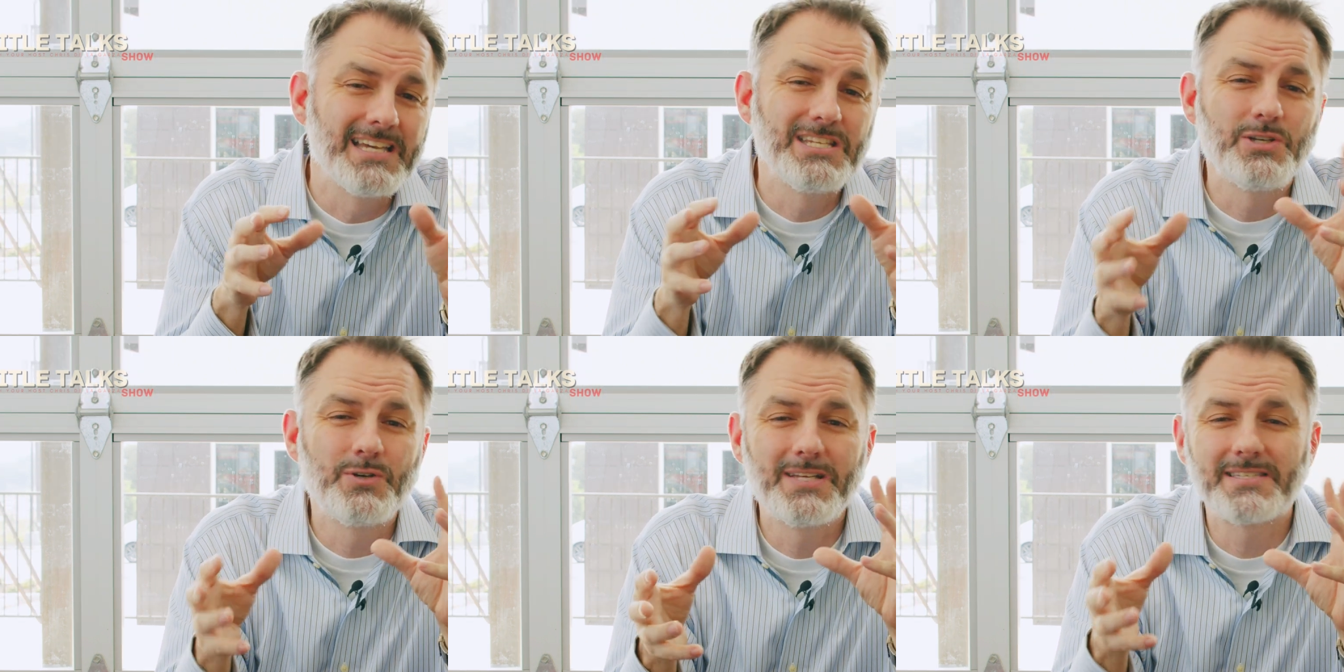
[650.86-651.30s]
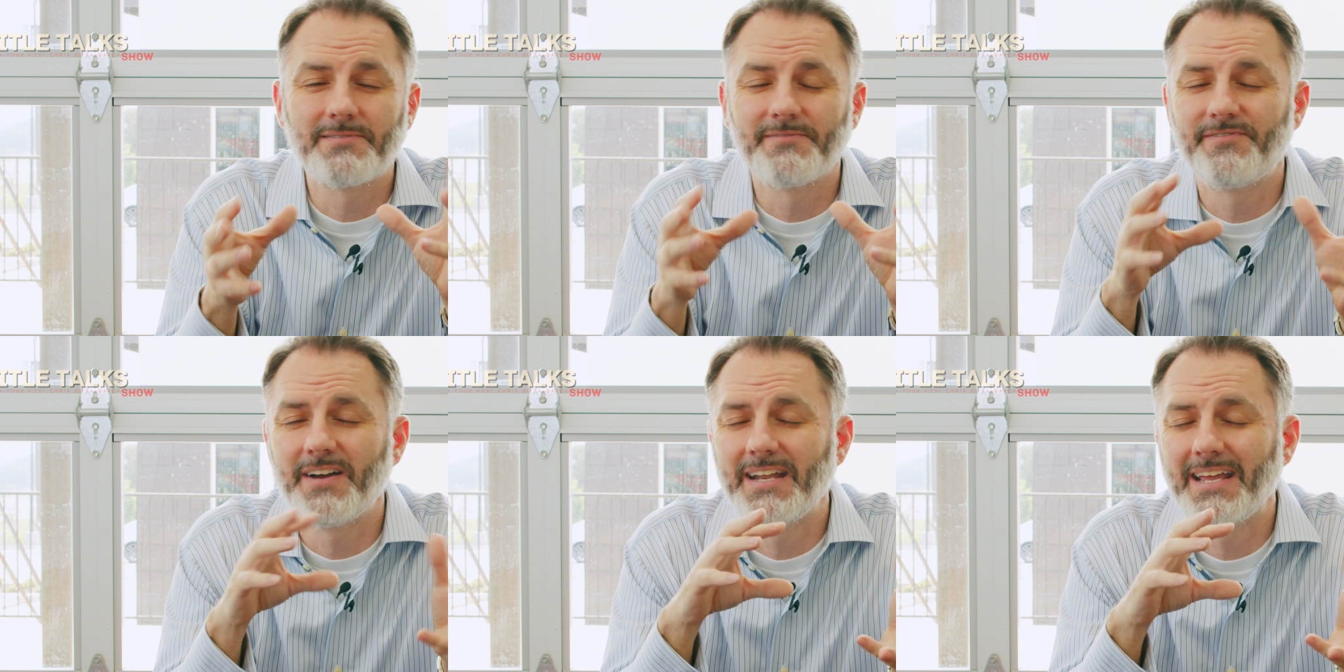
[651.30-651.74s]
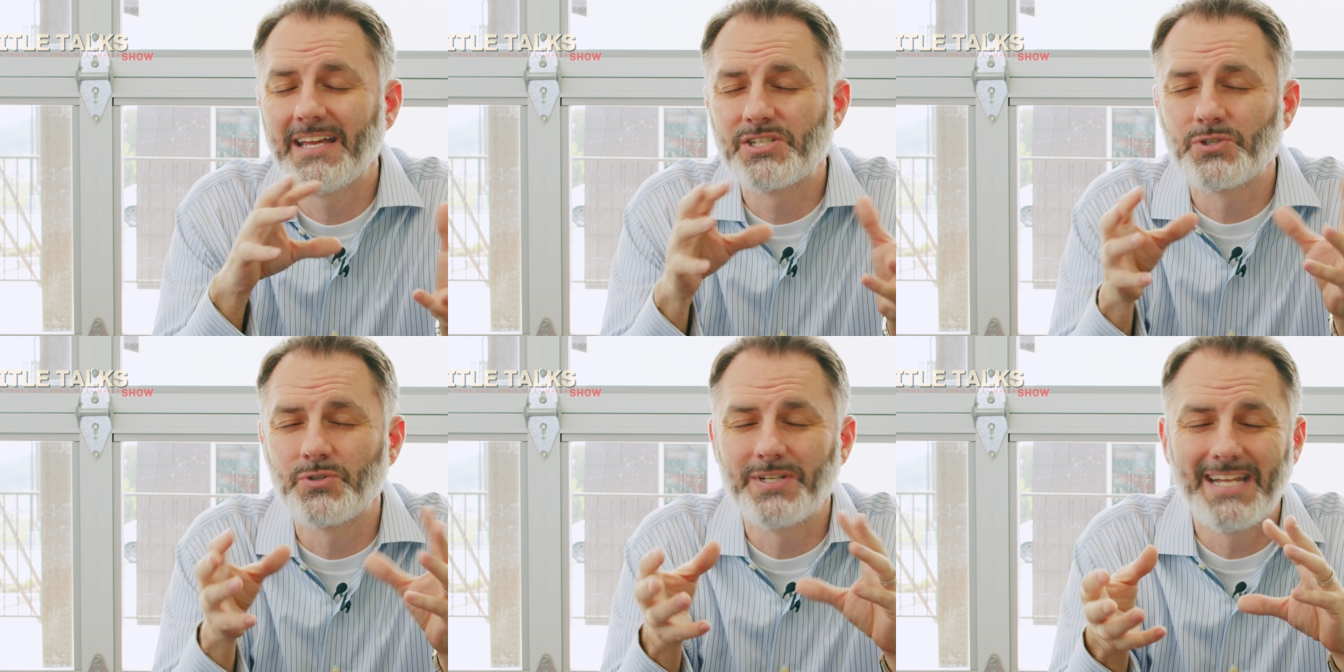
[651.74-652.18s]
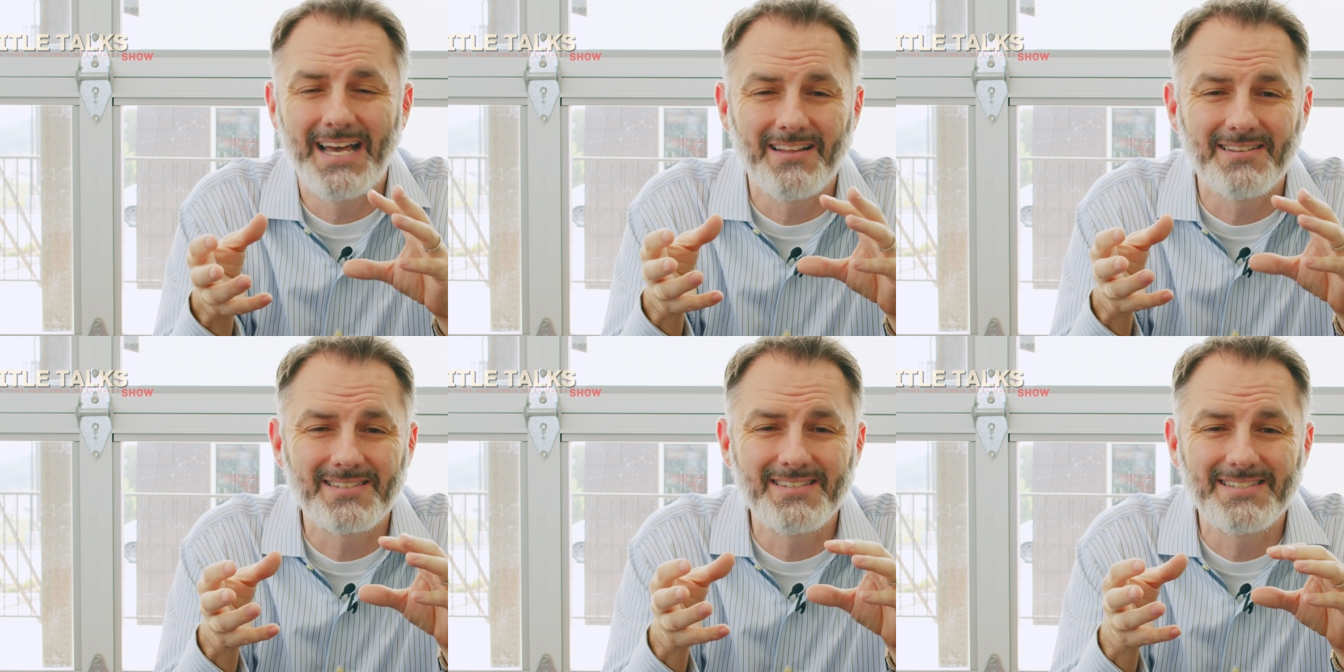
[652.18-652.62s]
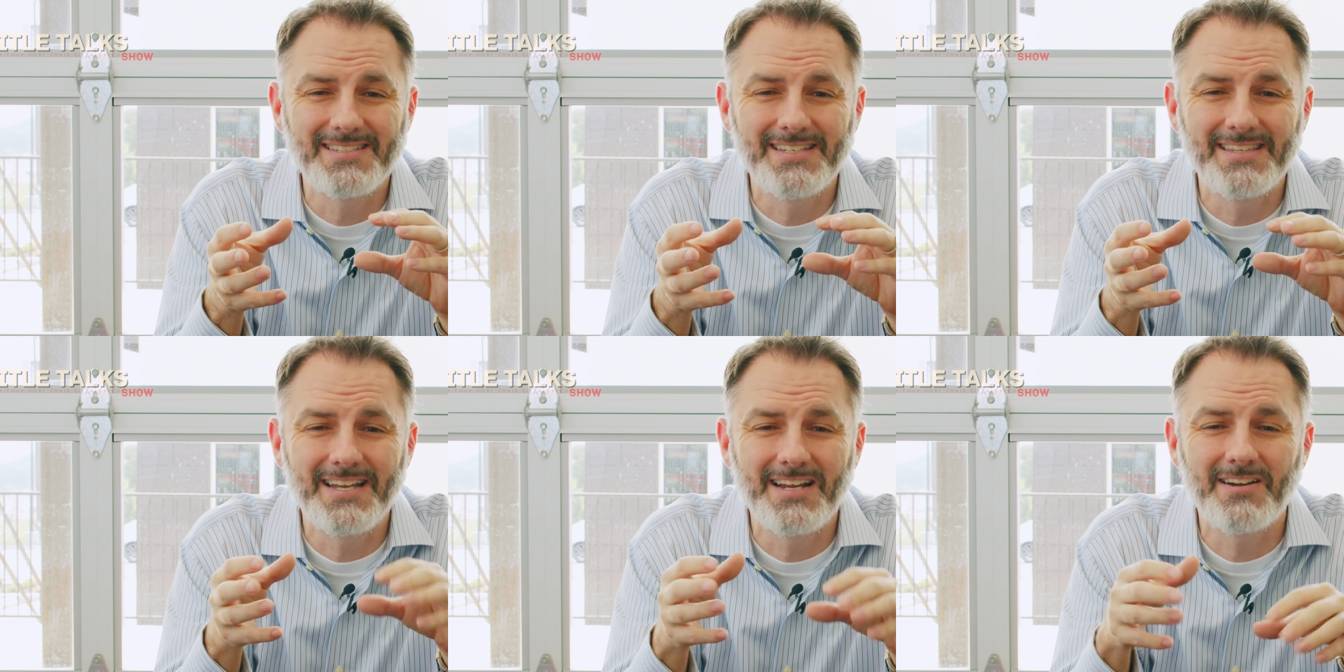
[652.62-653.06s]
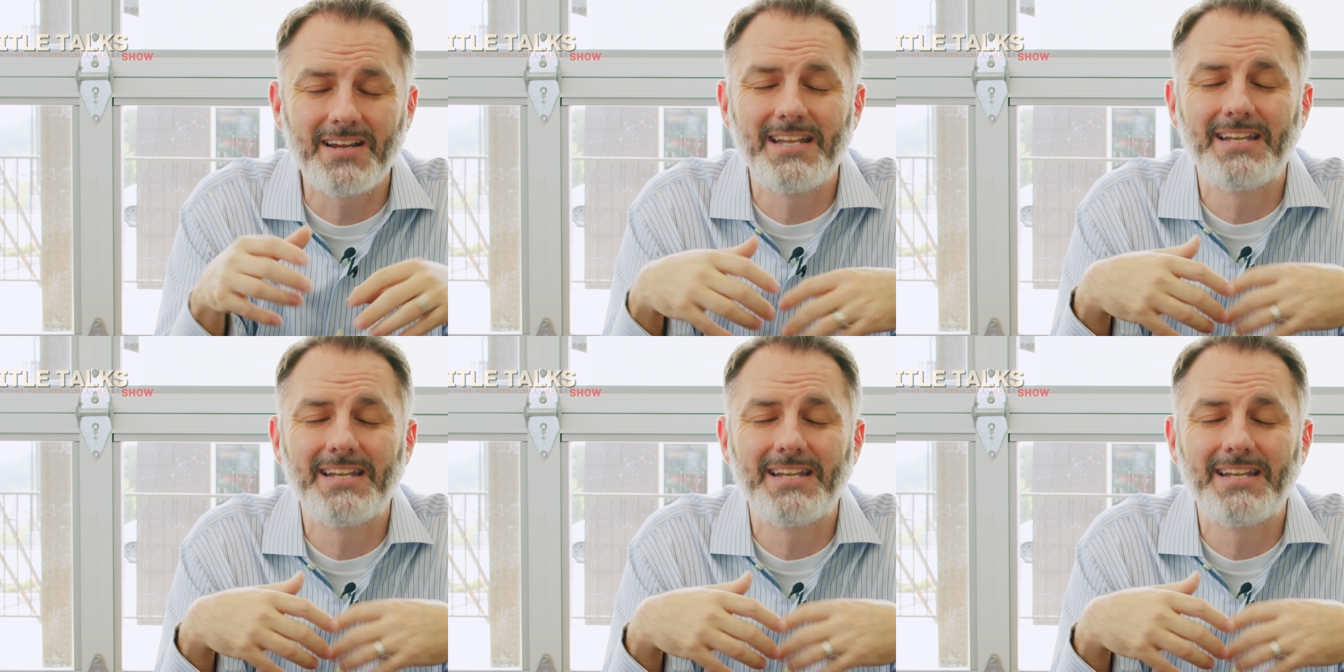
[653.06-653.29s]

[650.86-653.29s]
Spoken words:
you get some financial analysis in there,